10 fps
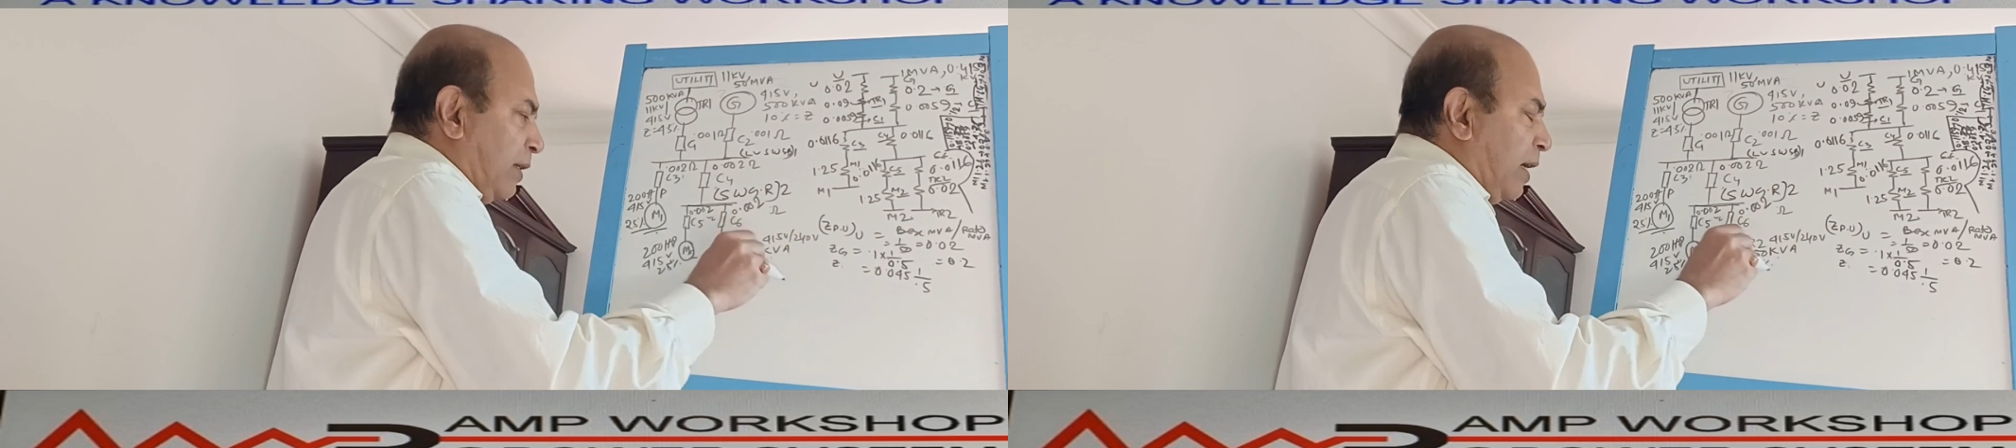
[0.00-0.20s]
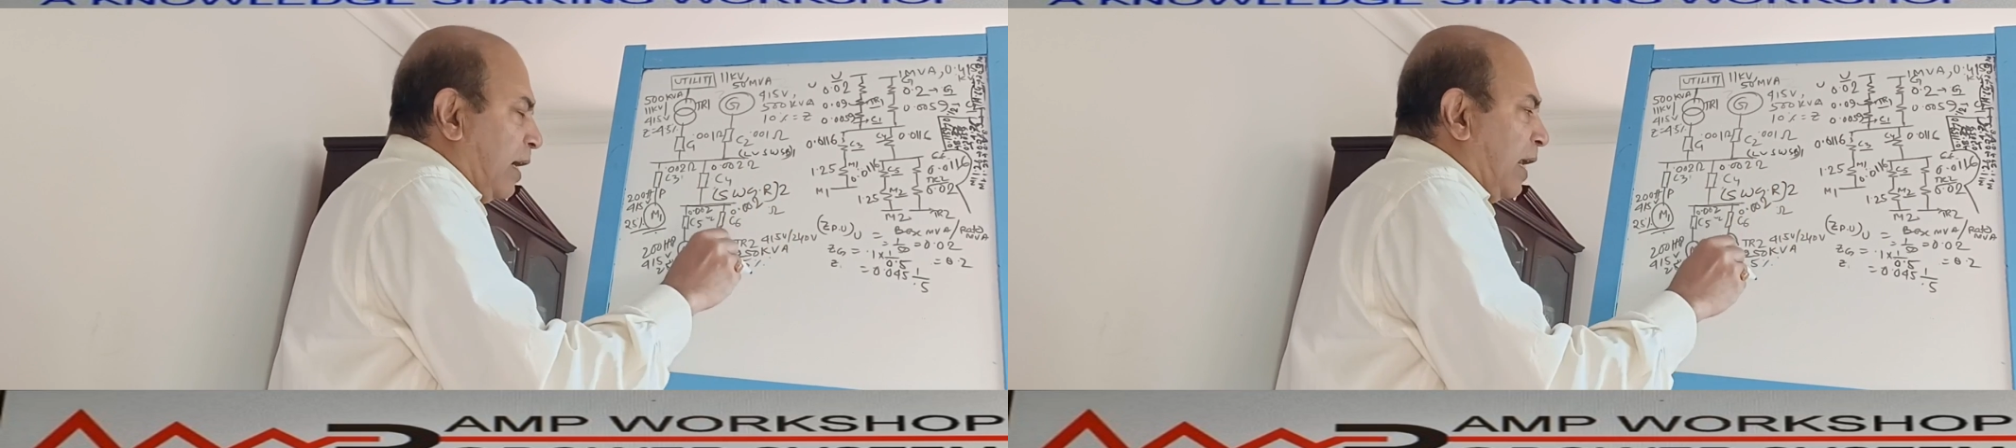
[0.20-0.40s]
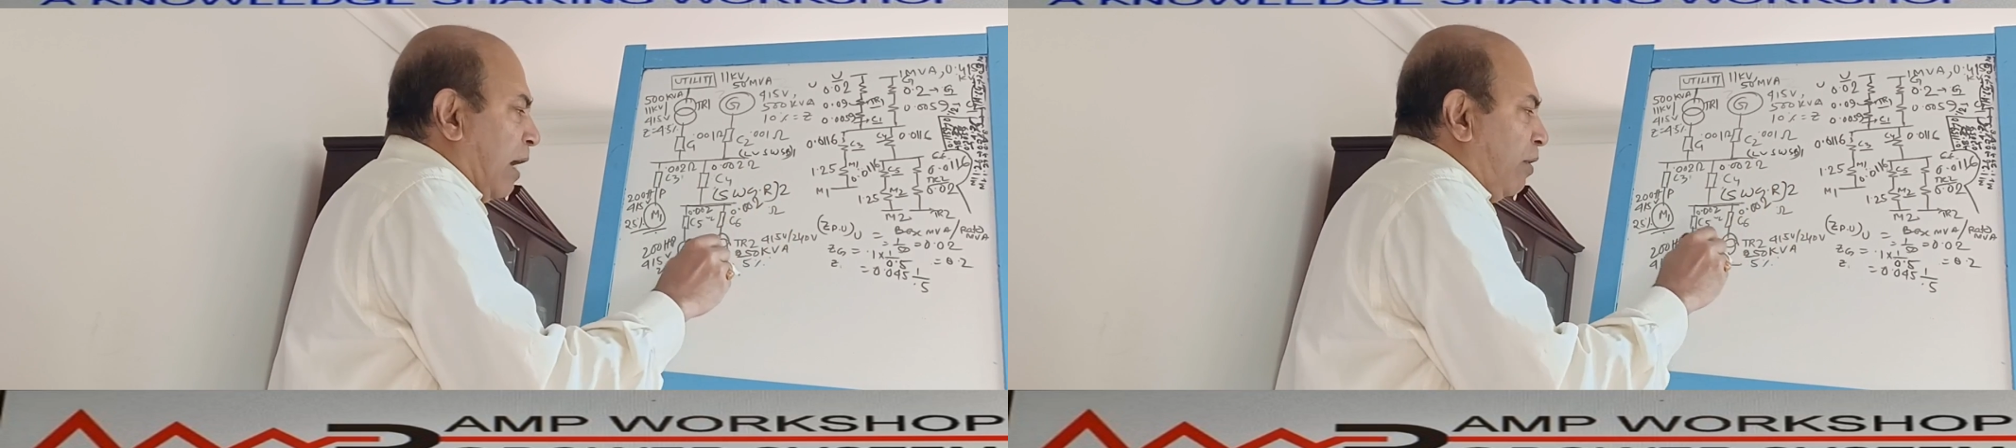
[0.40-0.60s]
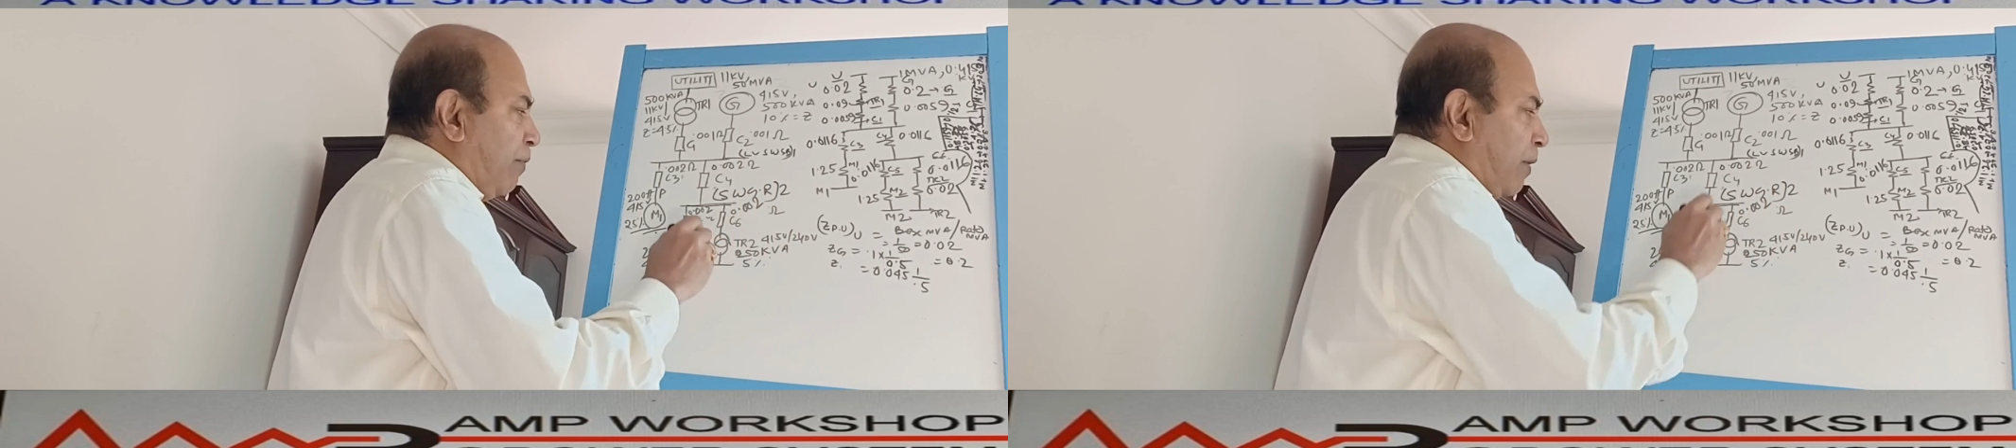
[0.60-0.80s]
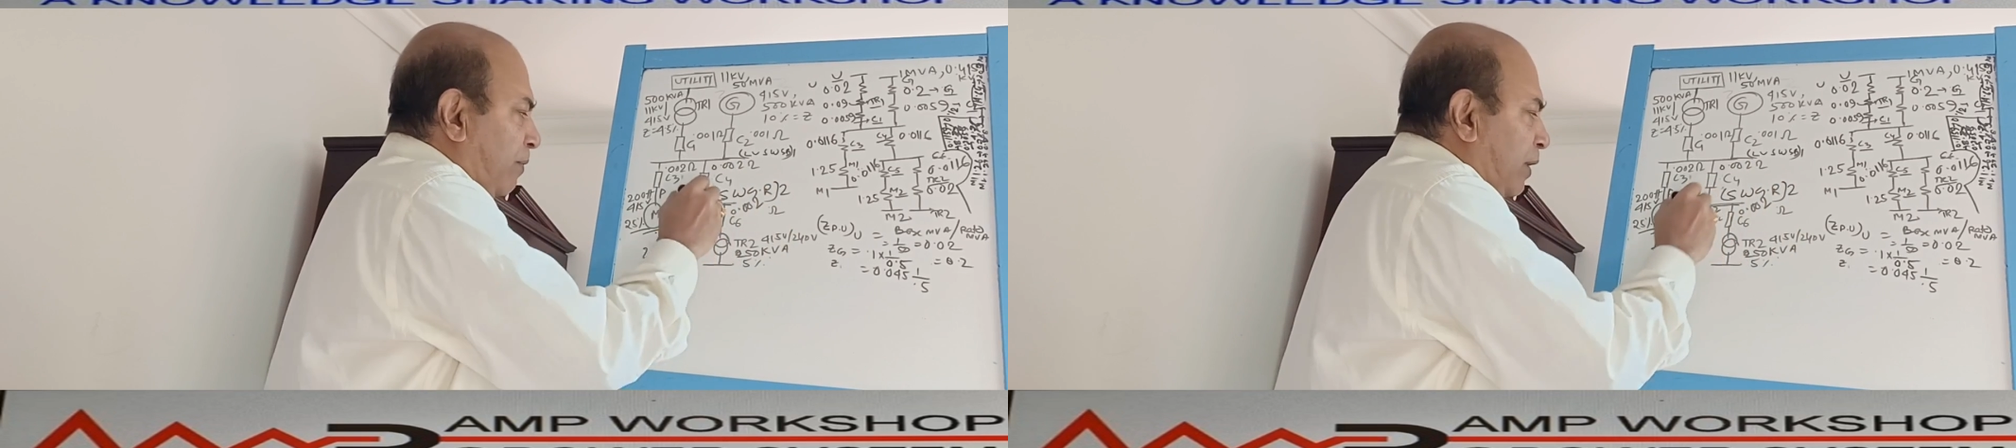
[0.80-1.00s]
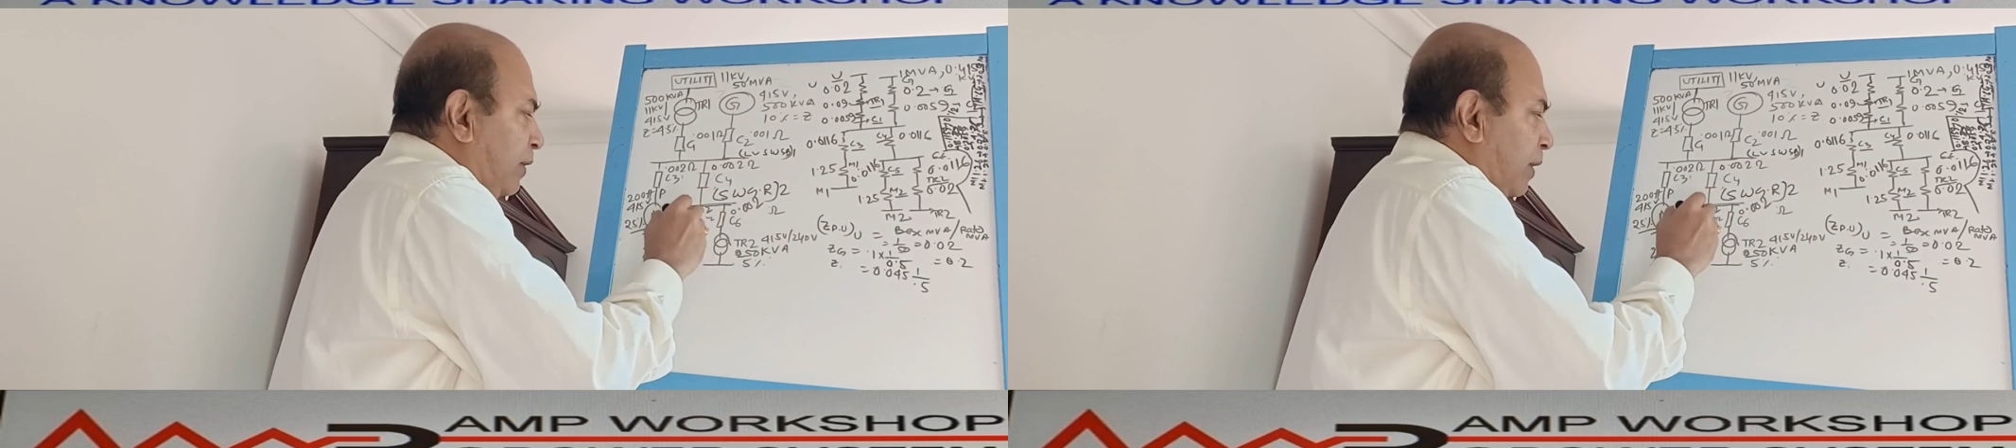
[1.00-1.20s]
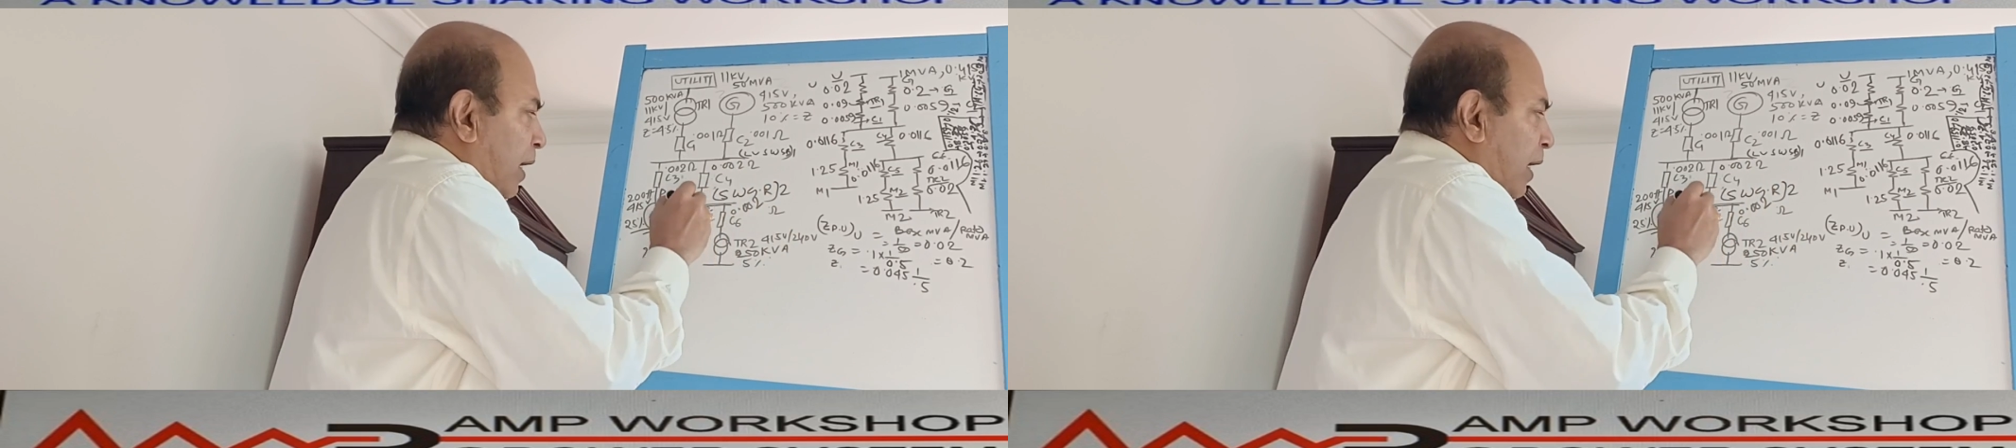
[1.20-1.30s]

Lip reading: slightly away from this,